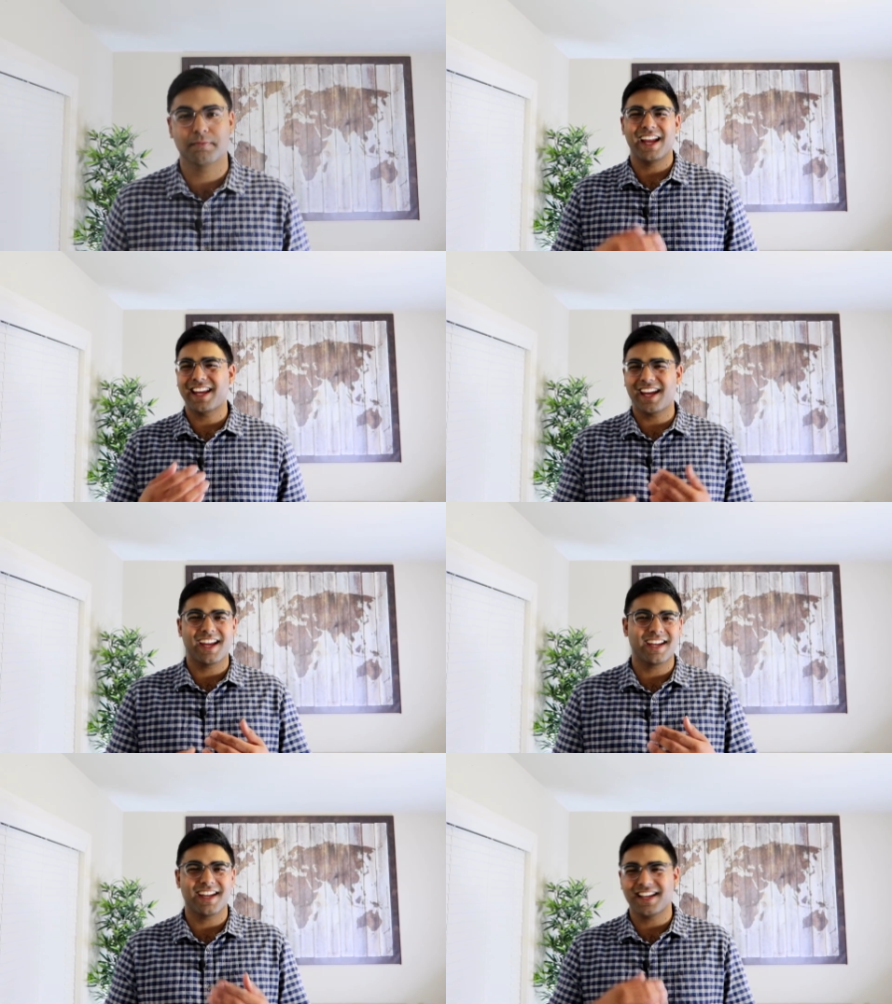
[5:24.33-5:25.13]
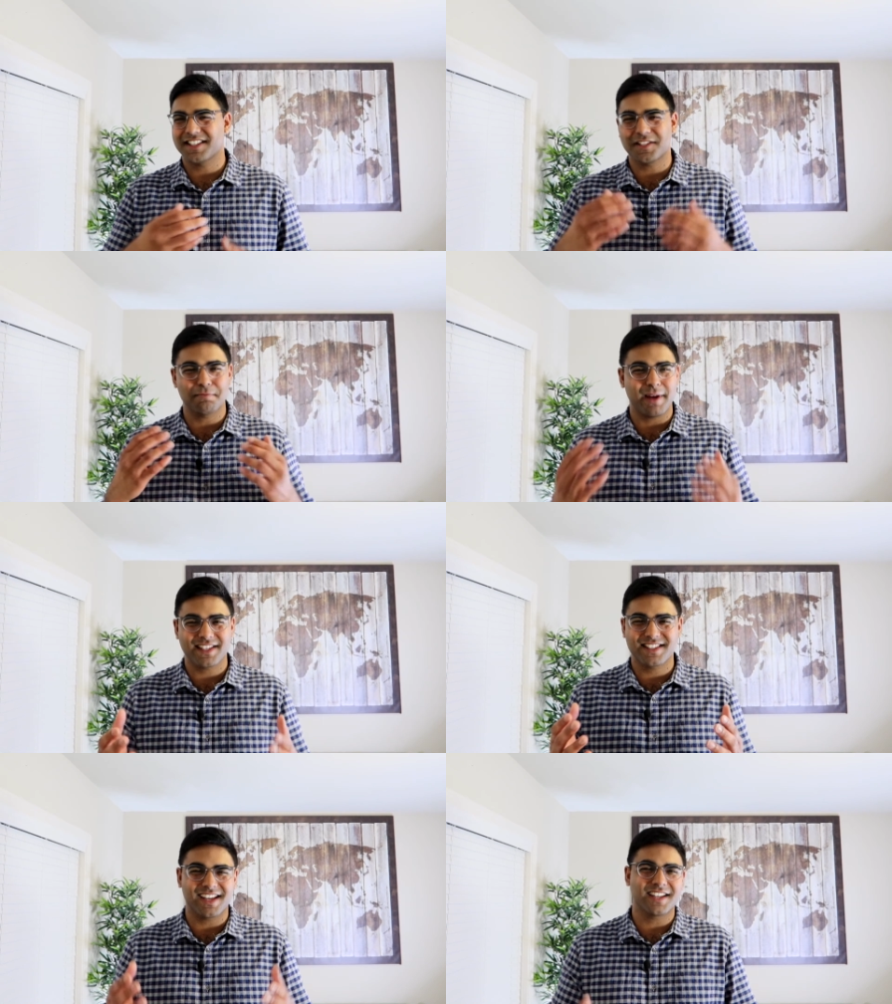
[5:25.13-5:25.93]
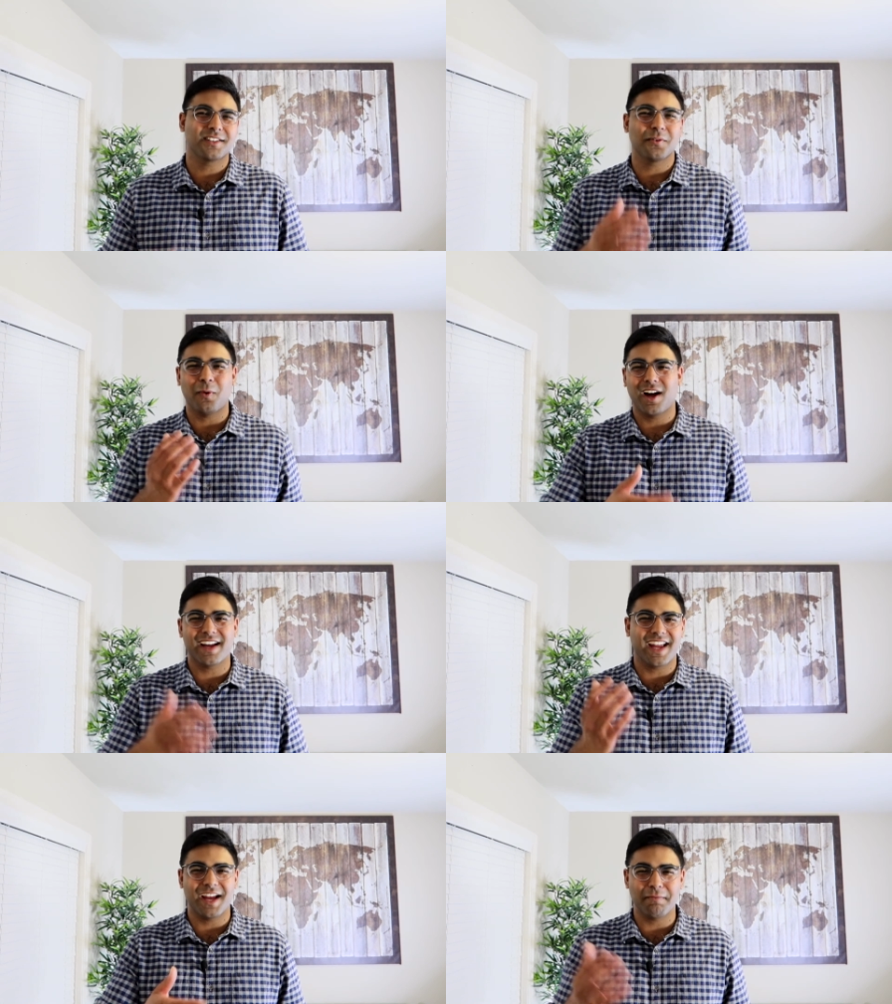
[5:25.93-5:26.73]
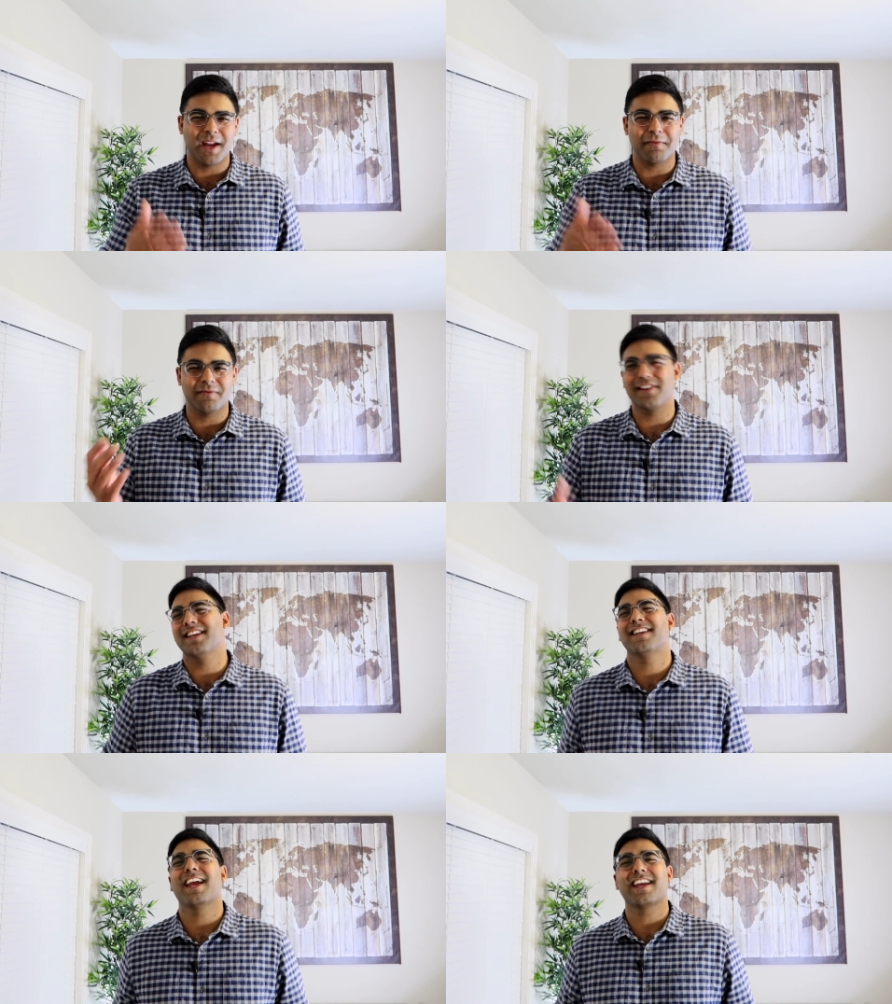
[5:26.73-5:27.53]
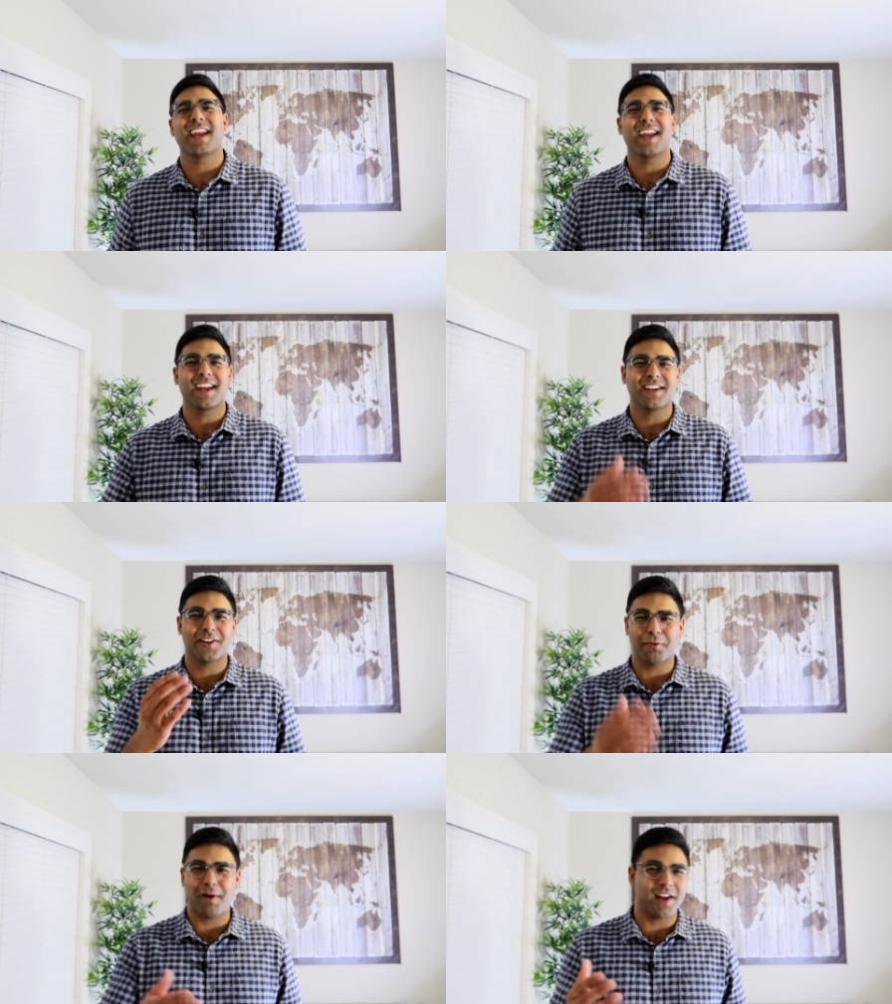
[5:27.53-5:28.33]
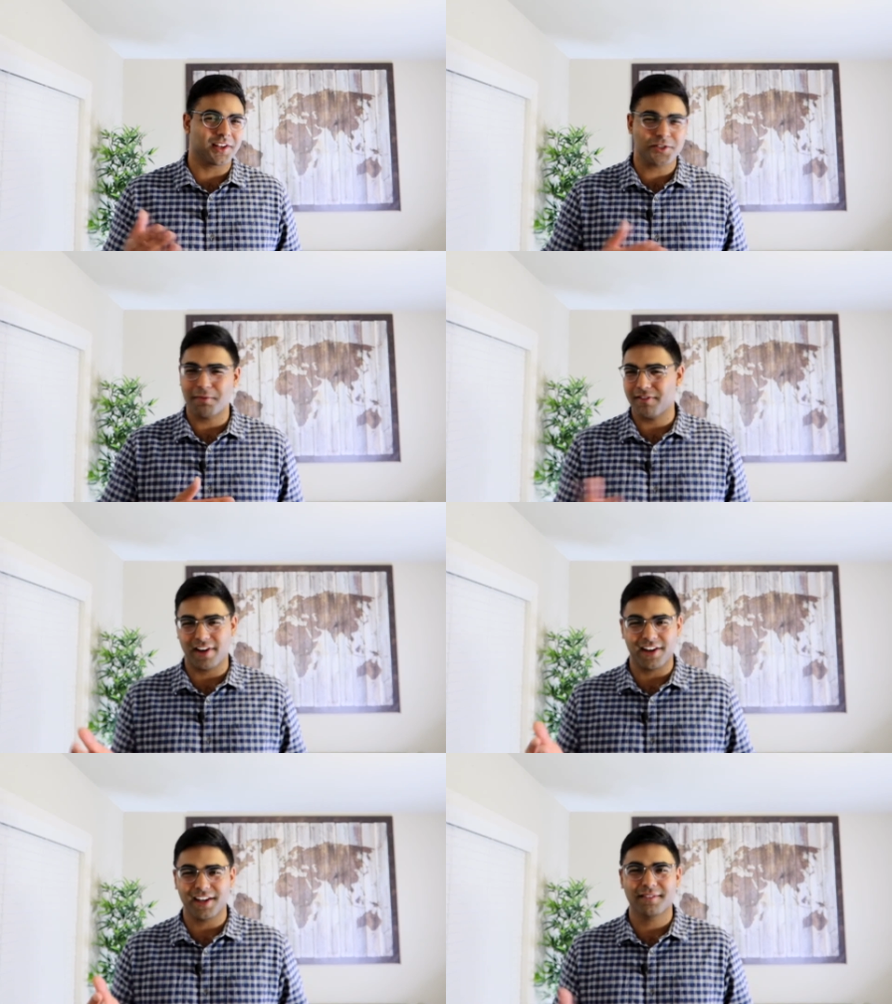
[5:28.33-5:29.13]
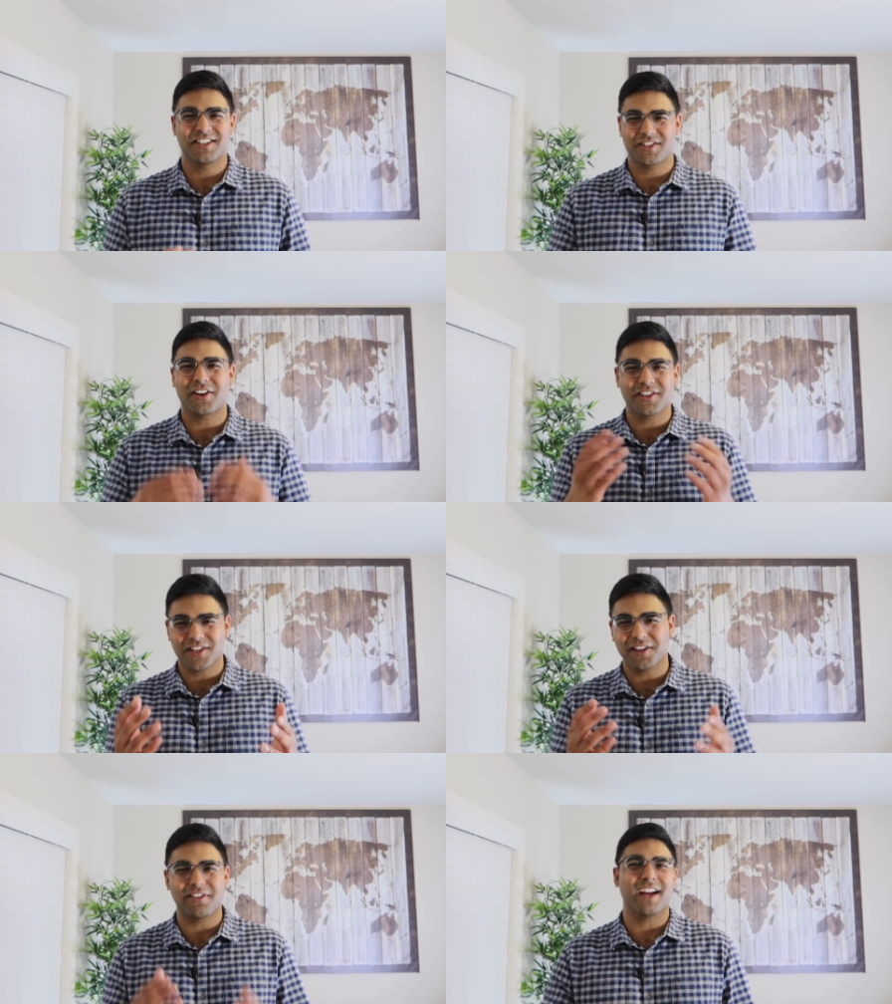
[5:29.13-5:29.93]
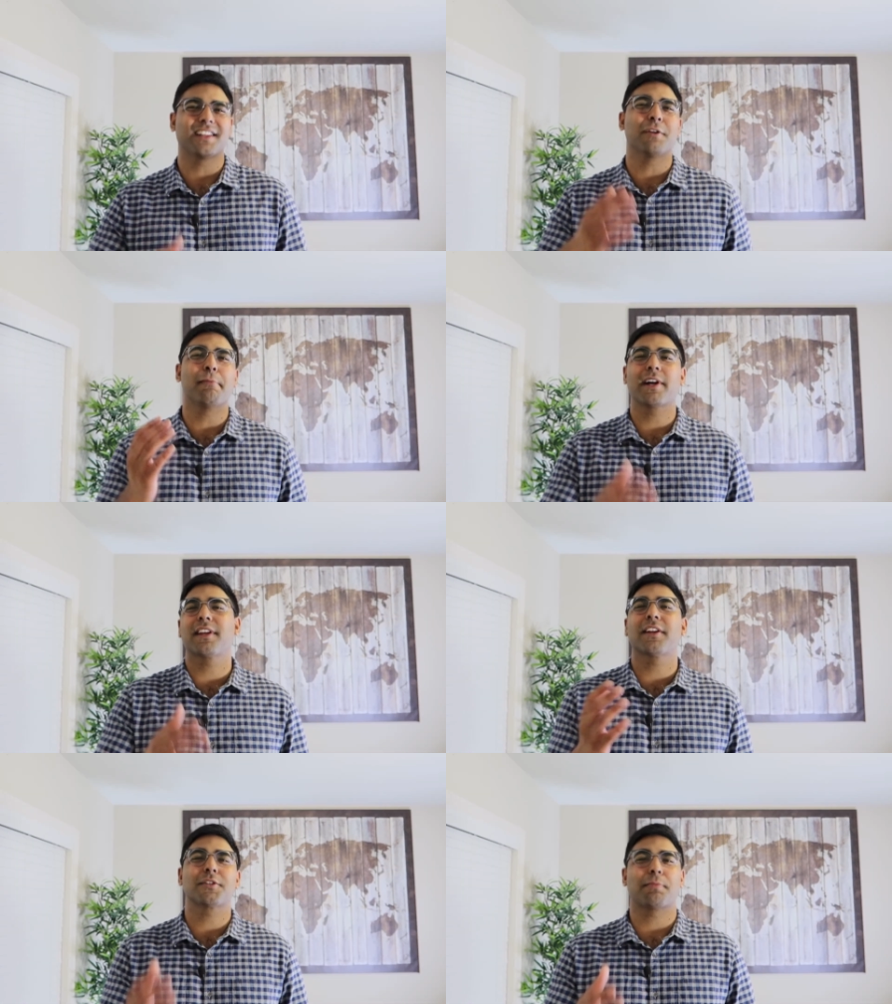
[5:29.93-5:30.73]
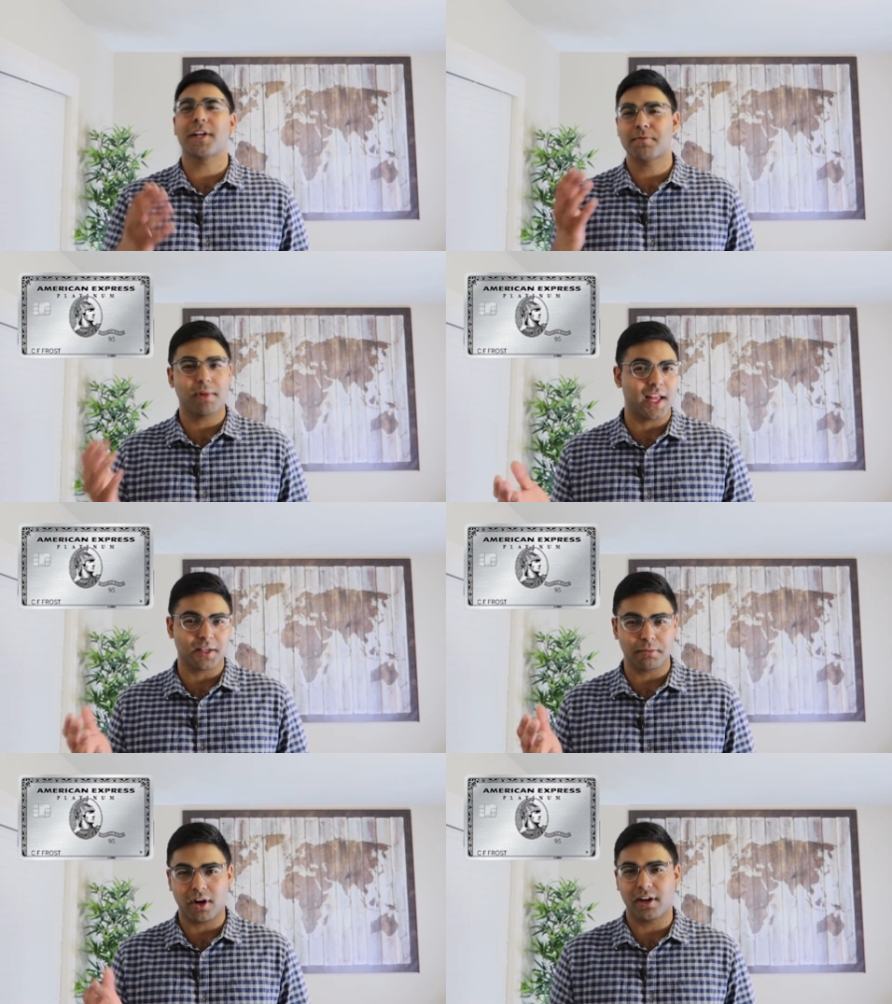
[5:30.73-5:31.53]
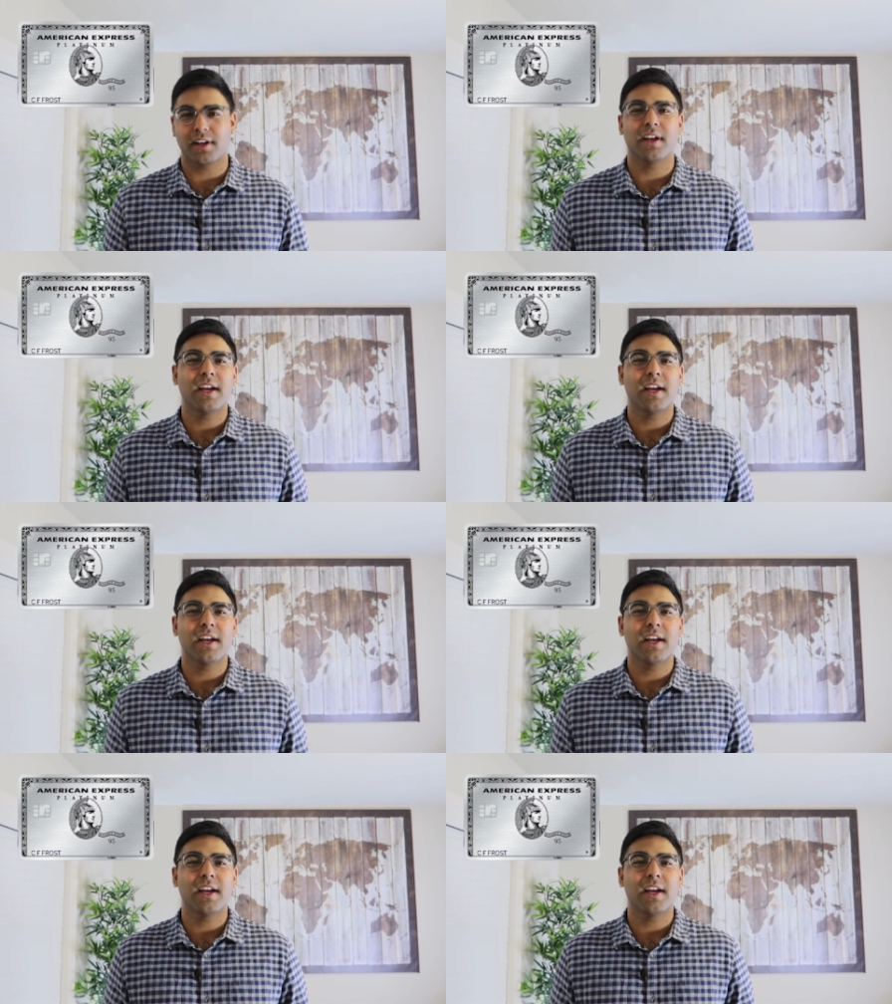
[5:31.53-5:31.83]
AKA, as it's best said, YMMV, AKA your mileage may vary. To start us off, I had the American Express Platinum Card,